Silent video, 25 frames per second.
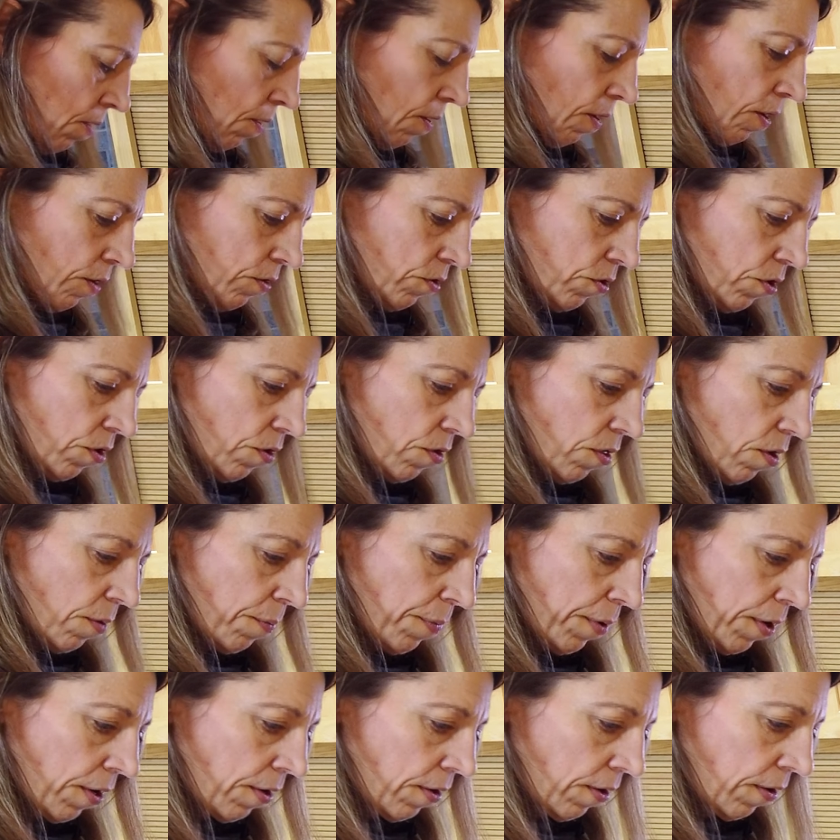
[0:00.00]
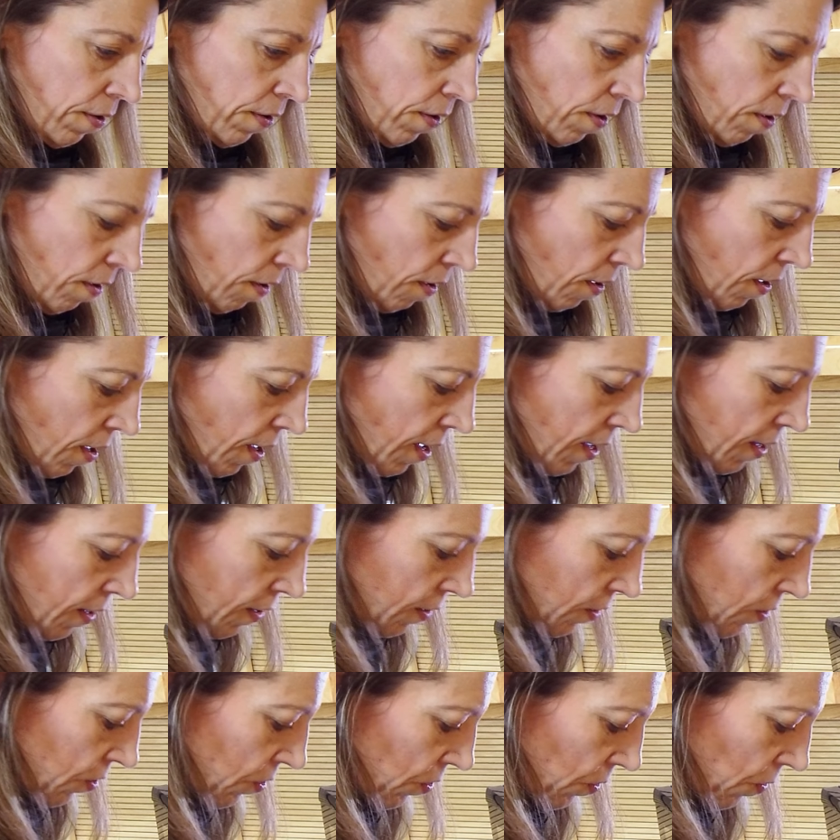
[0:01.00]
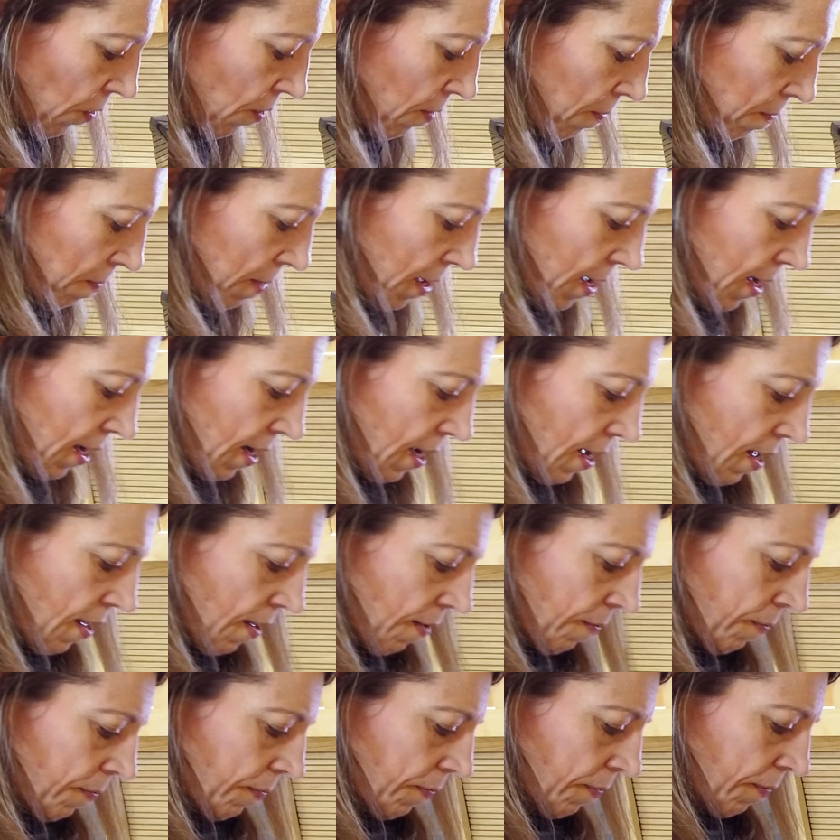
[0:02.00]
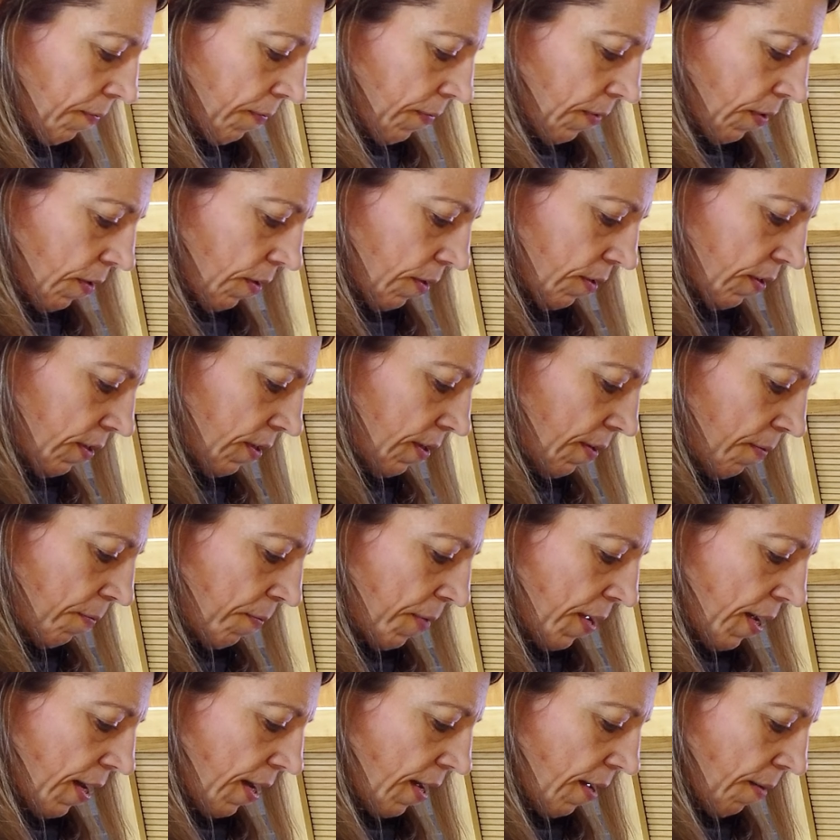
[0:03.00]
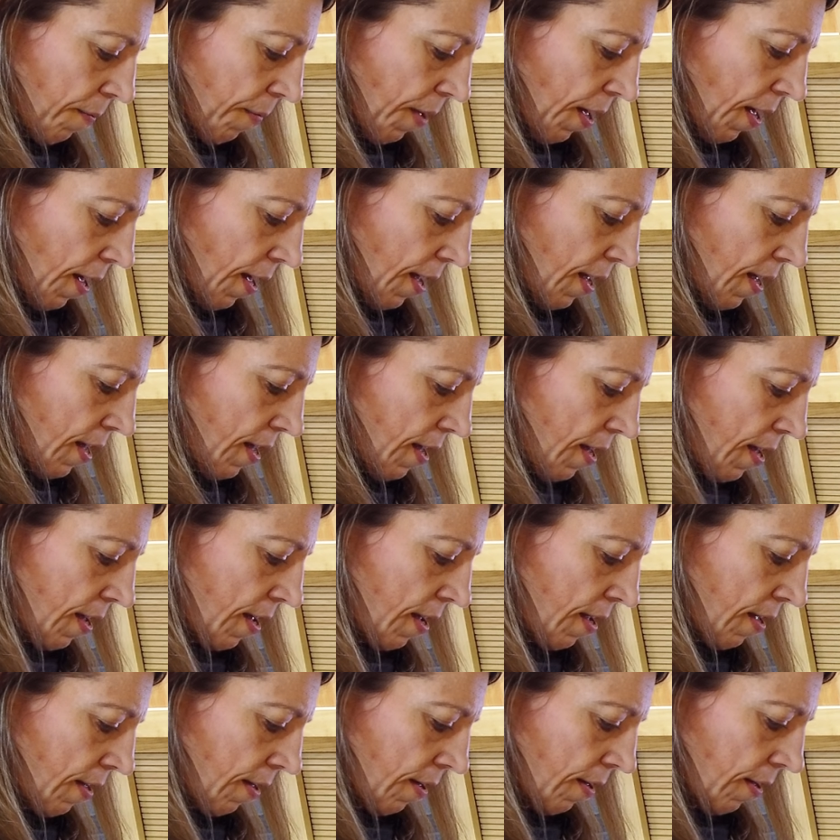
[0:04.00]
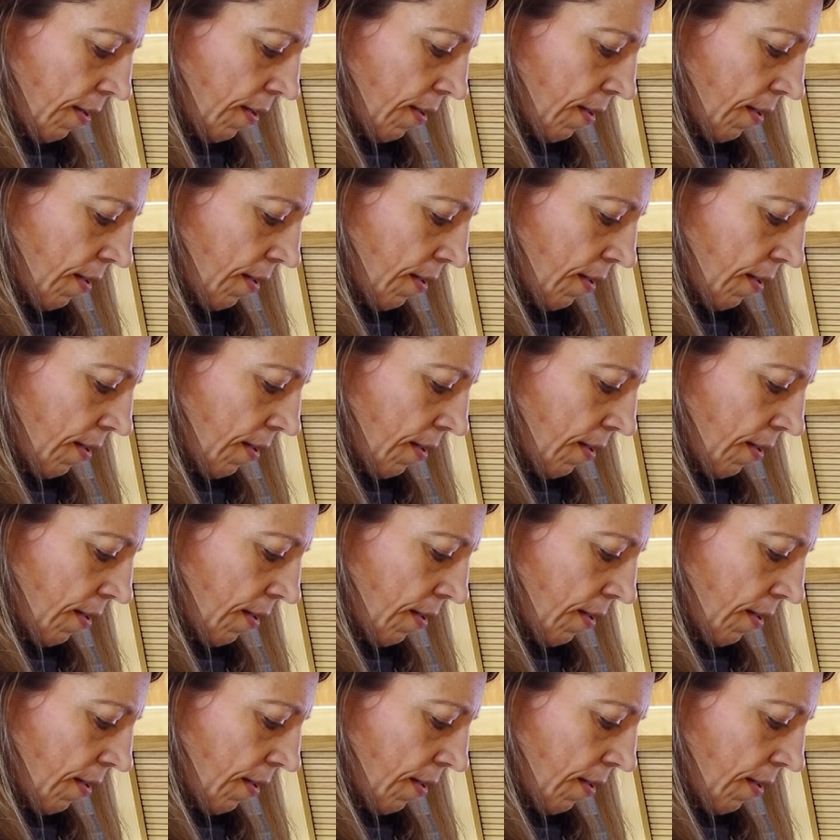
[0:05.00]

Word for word: You're going to turn the burner on to a medium to medium high heat